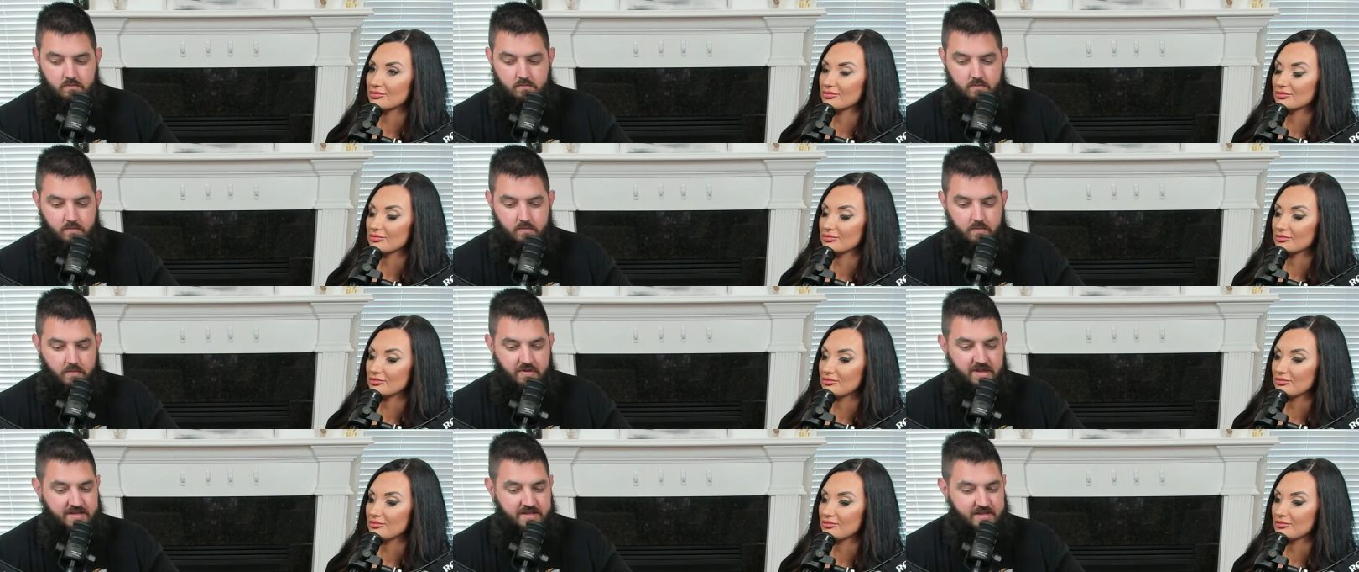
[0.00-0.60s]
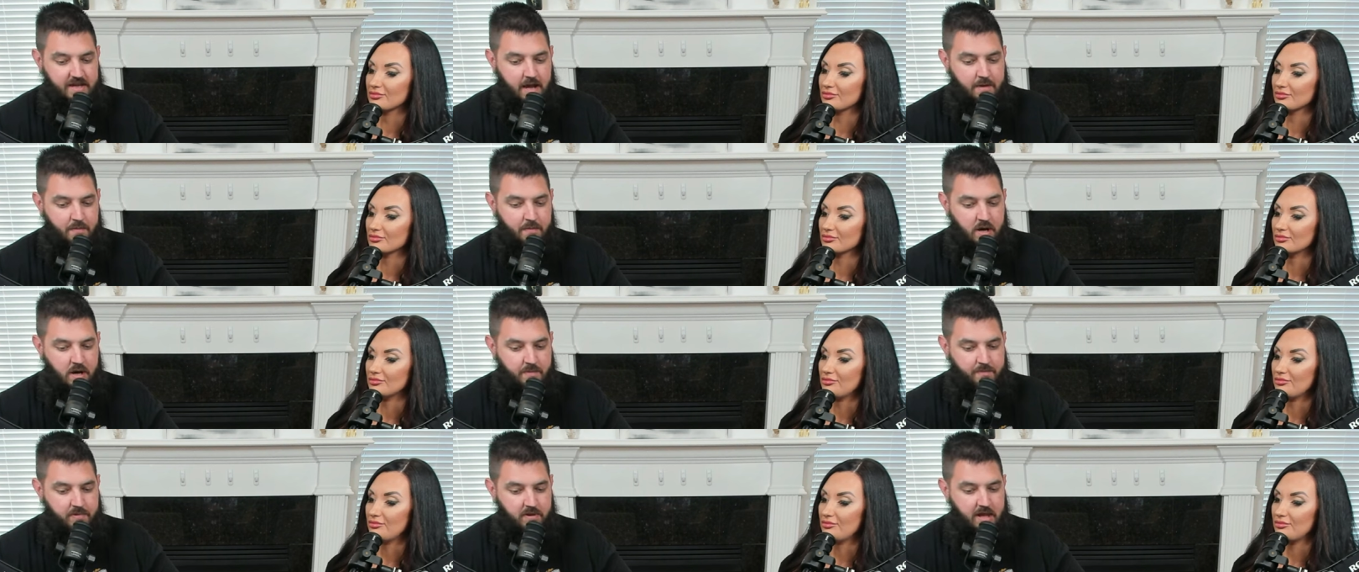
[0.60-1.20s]
Speaker 1: this came
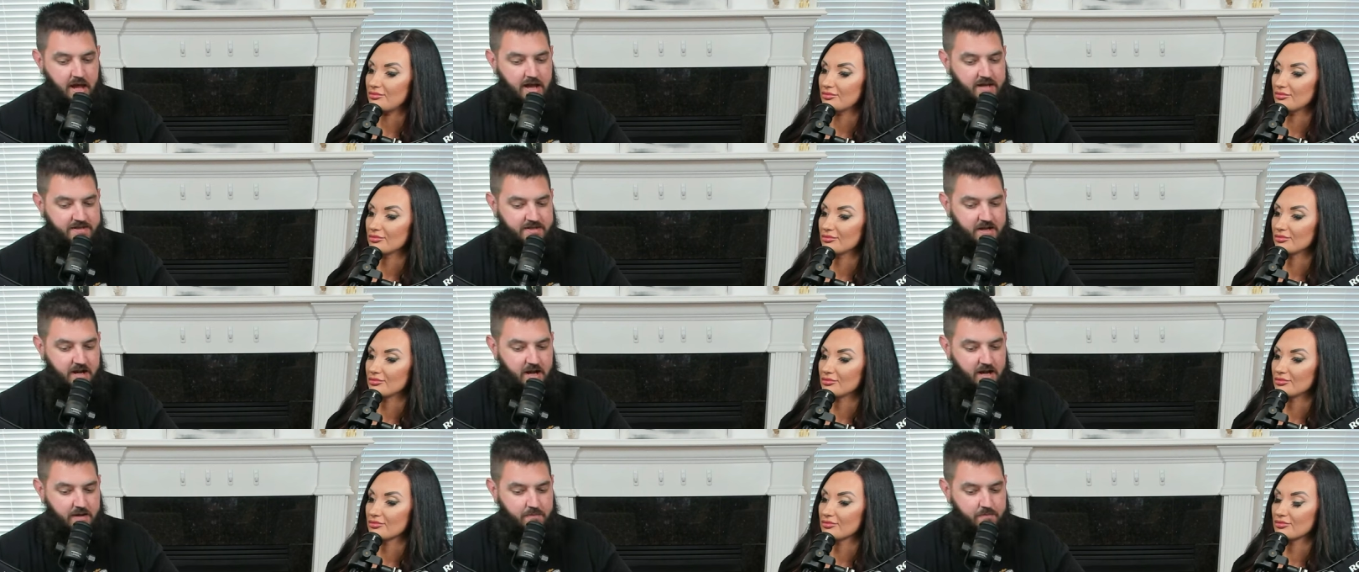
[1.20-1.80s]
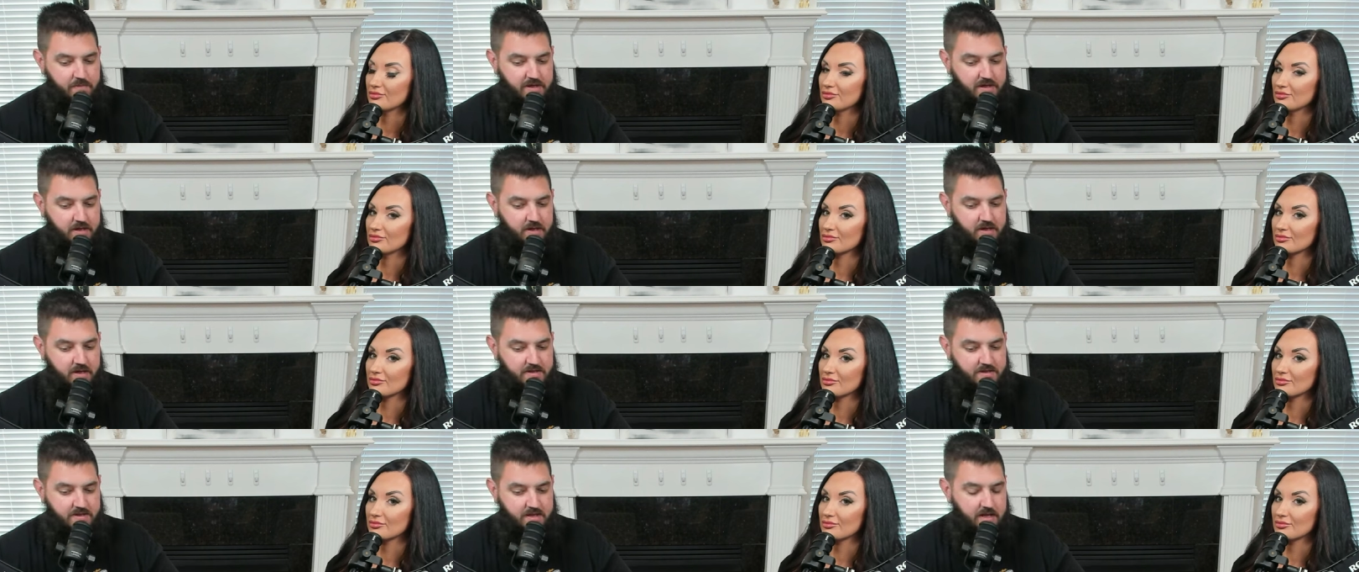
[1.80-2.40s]
up last night
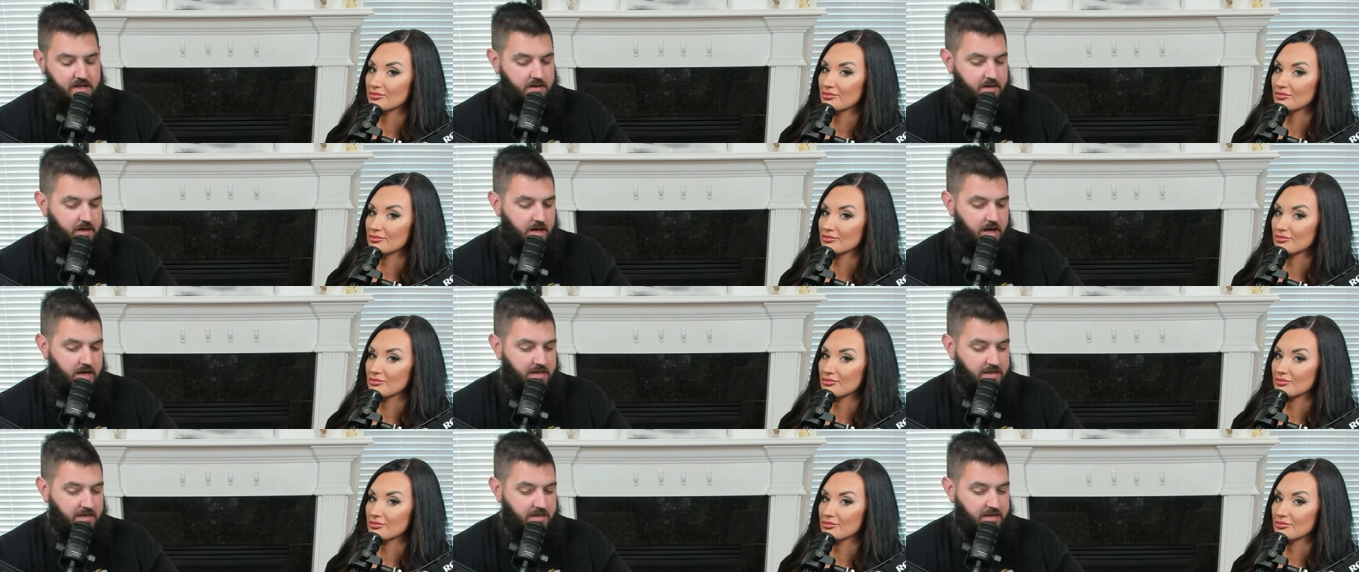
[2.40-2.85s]
because, and I,